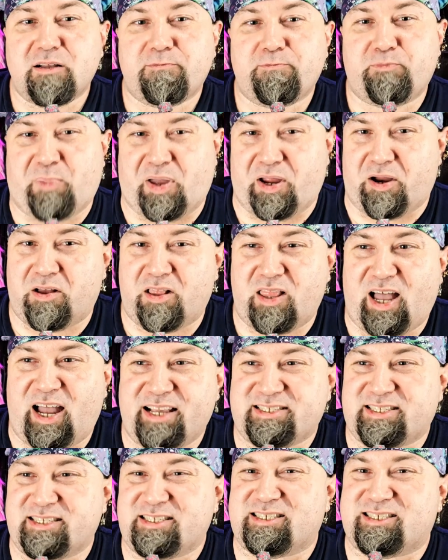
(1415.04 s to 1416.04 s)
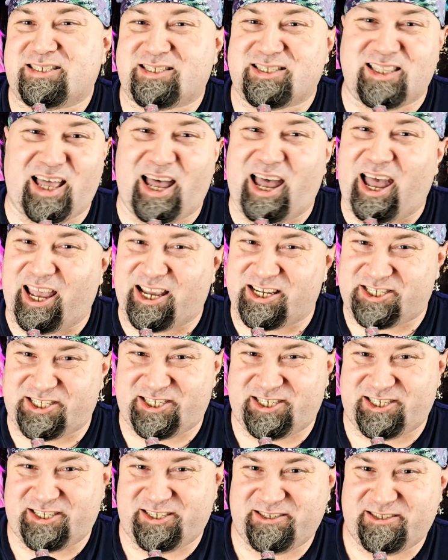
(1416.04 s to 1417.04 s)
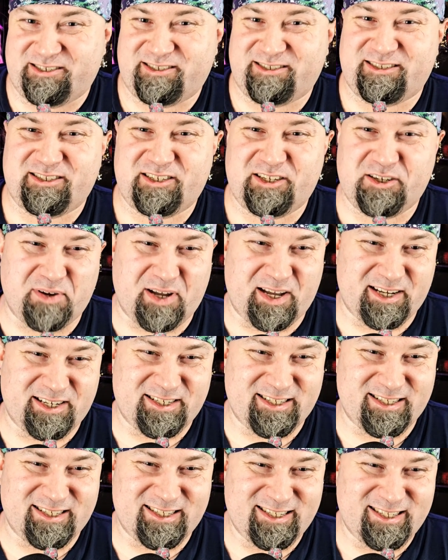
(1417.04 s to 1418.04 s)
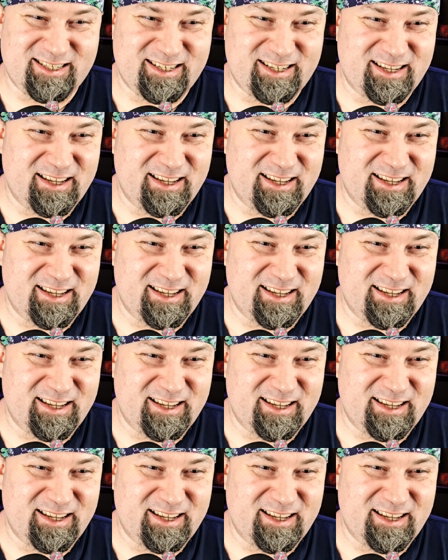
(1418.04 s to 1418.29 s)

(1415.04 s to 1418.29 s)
Paralyzing Slash. Two actions.